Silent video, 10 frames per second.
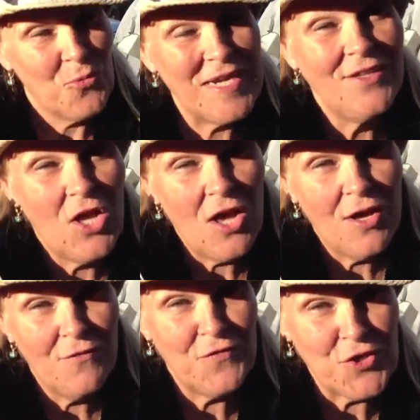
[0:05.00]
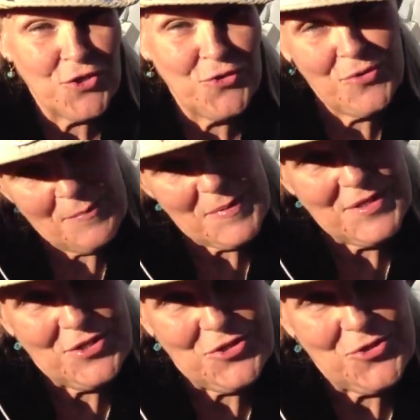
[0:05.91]
We love you up
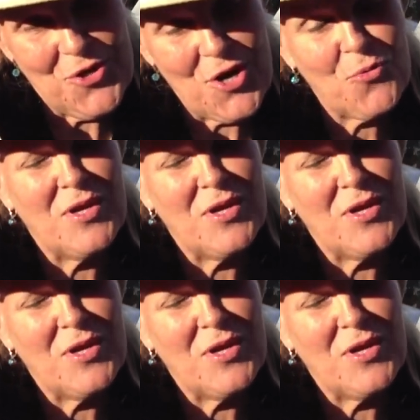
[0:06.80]
in New York.